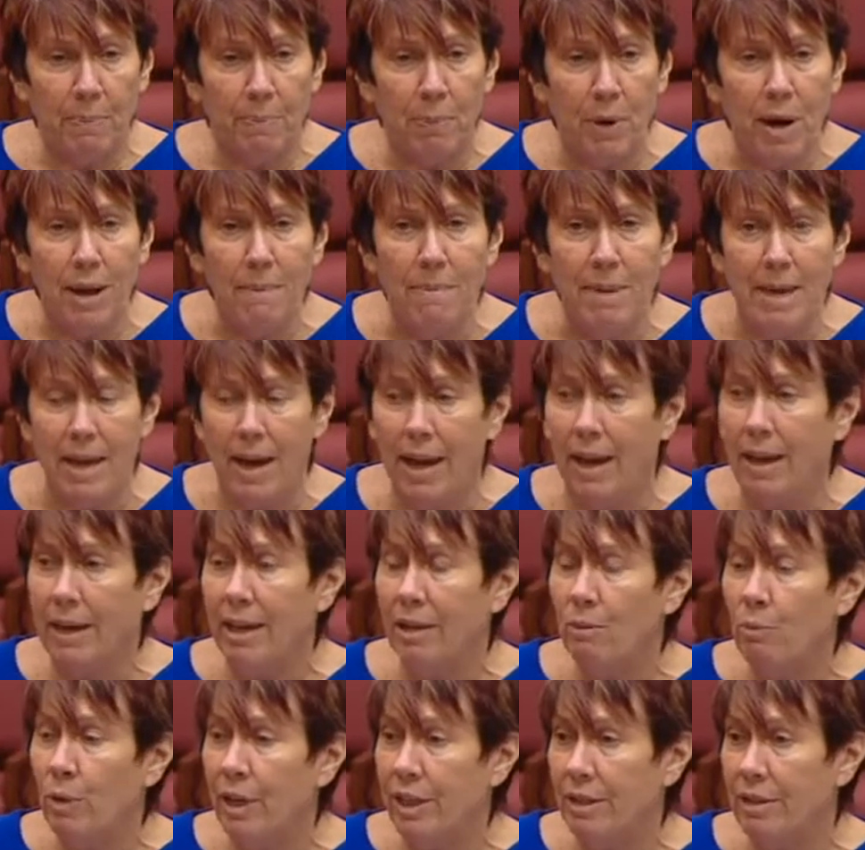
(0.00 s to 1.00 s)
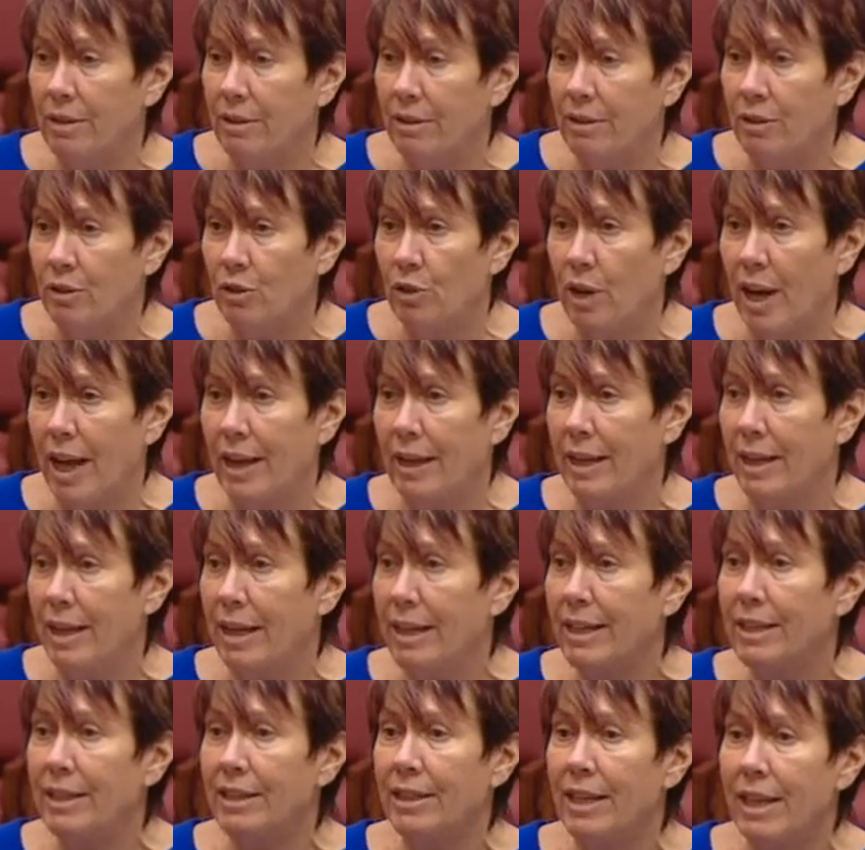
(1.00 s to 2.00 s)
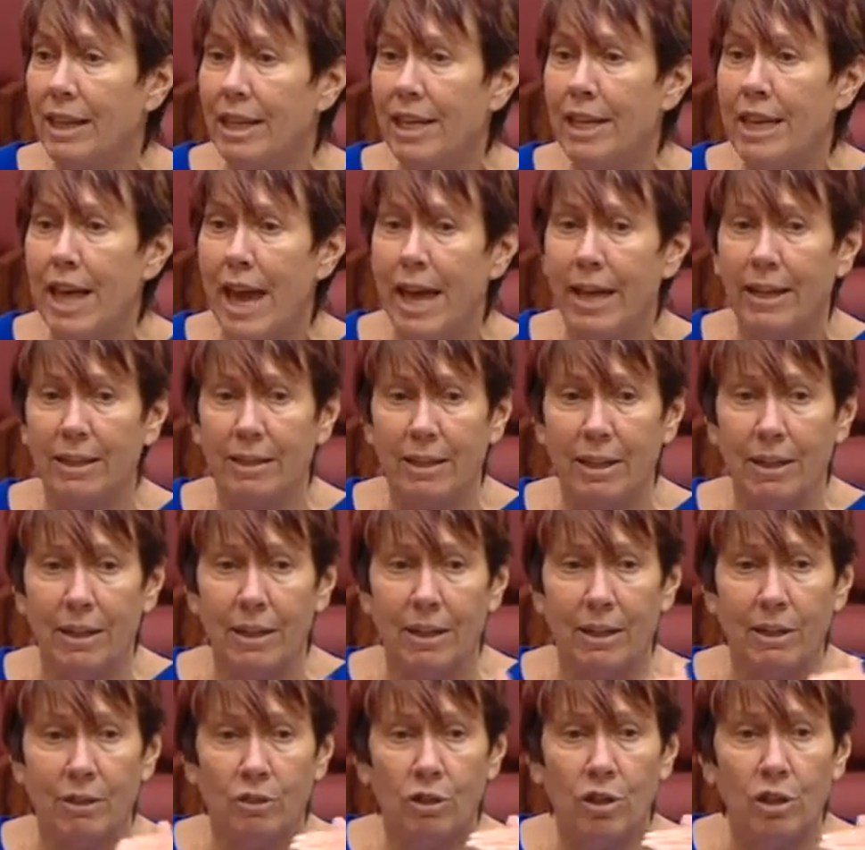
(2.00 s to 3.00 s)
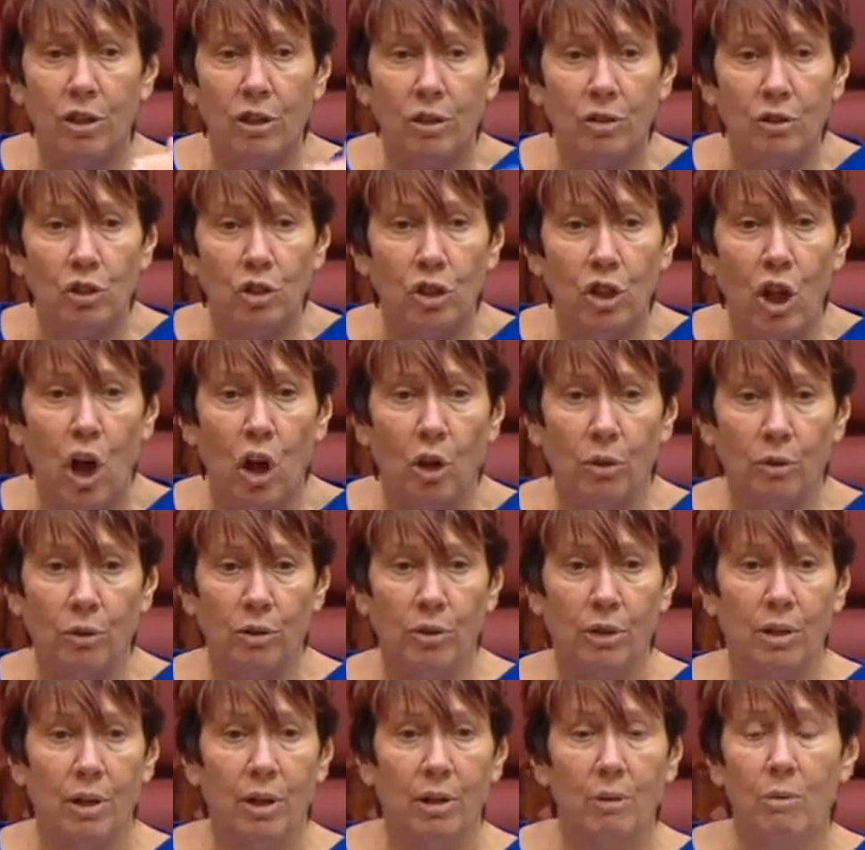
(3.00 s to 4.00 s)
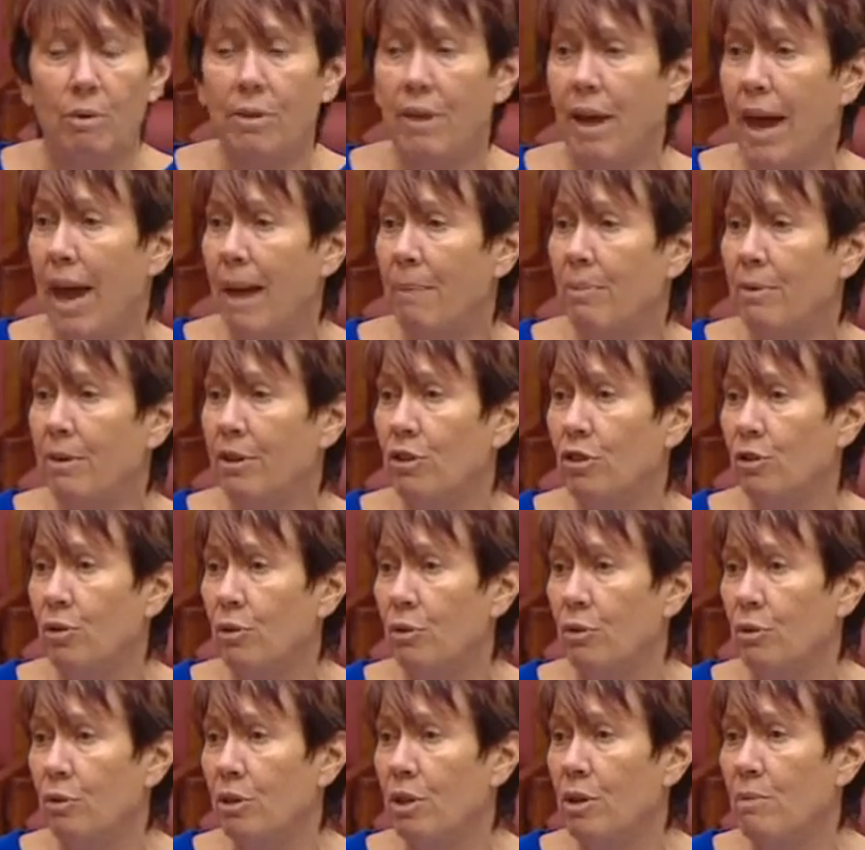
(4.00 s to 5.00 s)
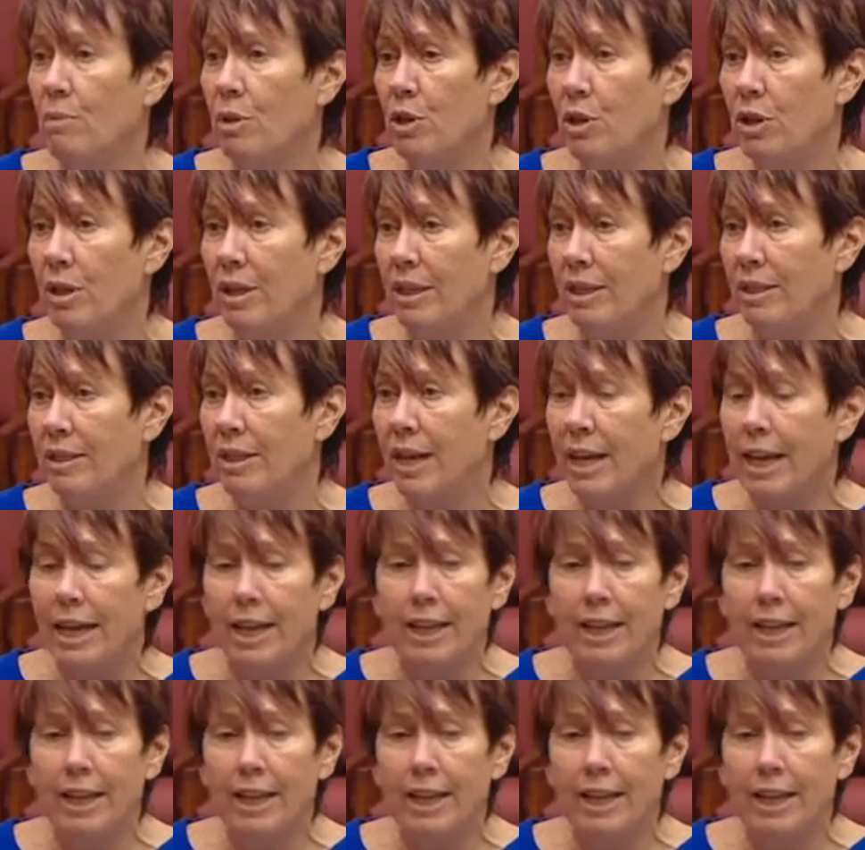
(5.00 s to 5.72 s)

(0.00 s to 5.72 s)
Premier in Western Australia is yet to consult with Aboriginal communities,